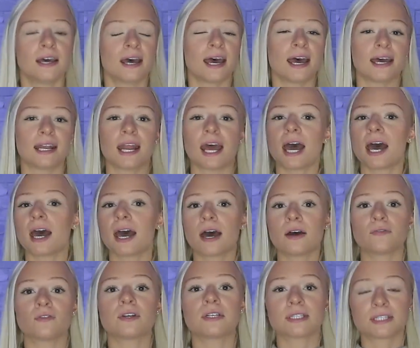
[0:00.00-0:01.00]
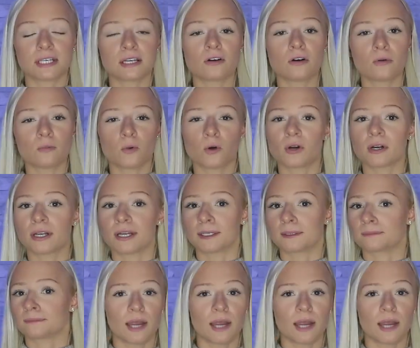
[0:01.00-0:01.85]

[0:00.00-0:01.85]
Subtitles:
And every single morning